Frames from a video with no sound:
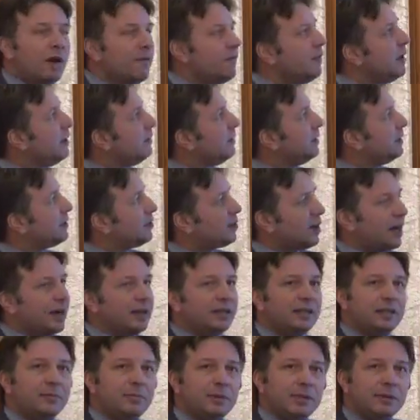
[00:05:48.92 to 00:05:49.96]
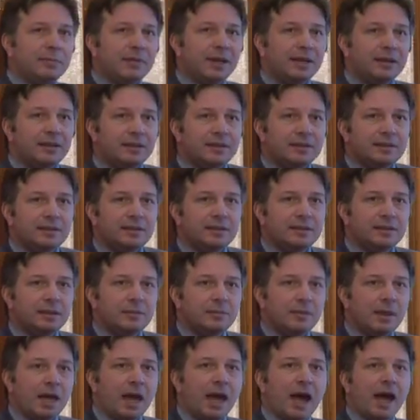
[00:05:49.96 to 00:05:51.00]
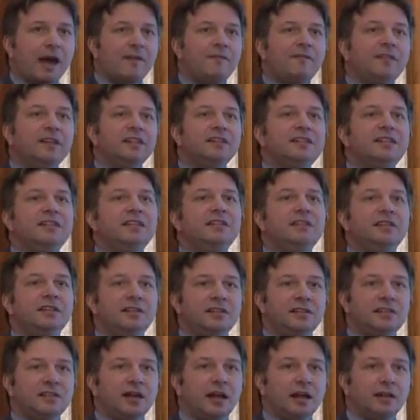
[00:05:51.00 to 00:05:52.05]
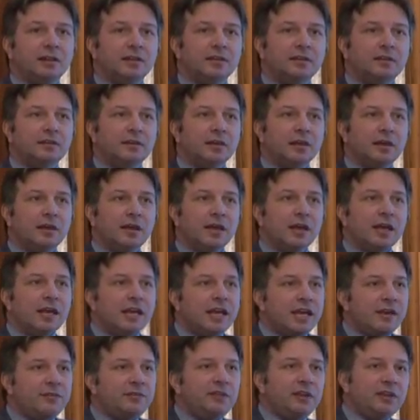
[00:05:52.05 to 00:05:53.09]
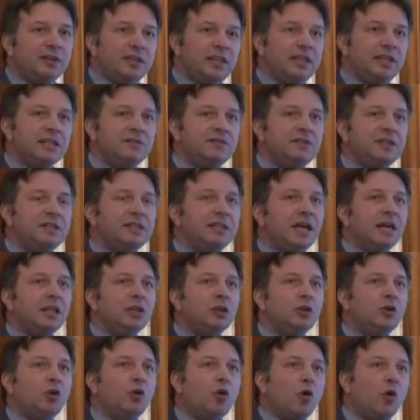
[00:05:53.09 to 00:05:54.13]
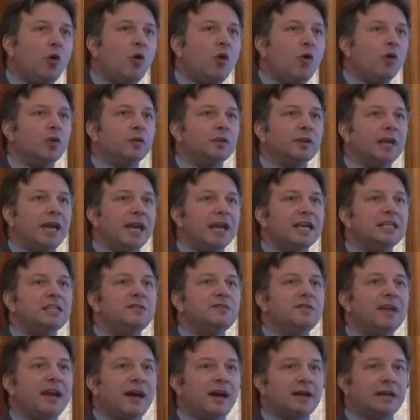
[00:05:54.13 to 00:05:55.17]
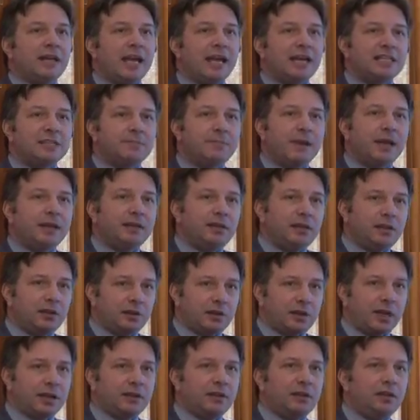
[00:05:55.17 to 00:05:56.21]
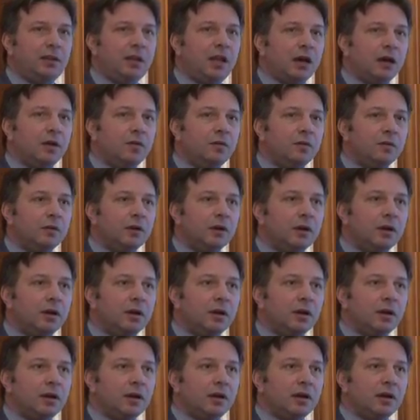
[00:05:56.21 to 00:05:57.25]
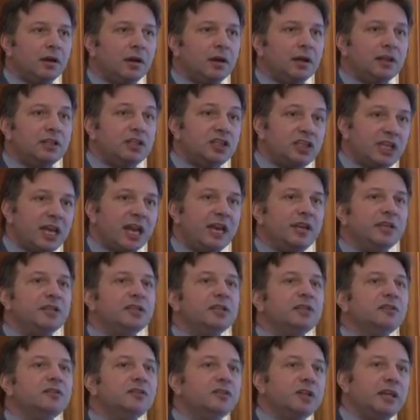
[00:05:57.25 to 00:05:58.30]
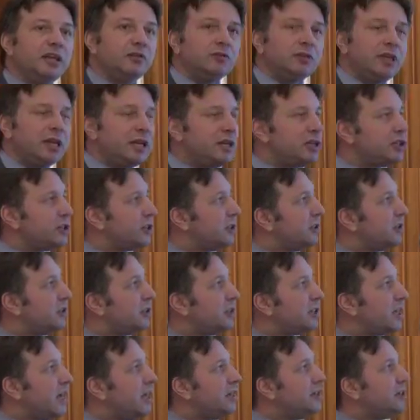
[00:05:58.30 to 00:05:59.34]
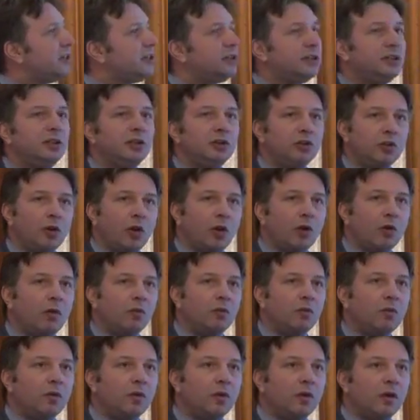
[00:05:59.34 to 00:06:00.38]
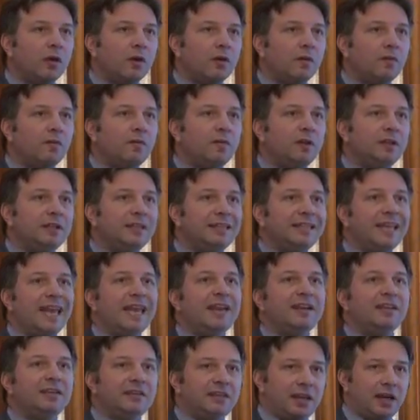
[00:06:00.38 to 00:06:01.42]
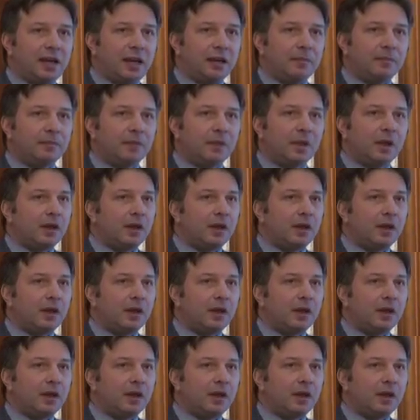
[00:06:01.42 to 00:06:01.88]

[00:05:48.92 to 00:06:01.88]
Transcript: We will try to implement the system and we'll see the results. If the things will not go on as we are expecting right now, changing the regulation, changing the law will take time.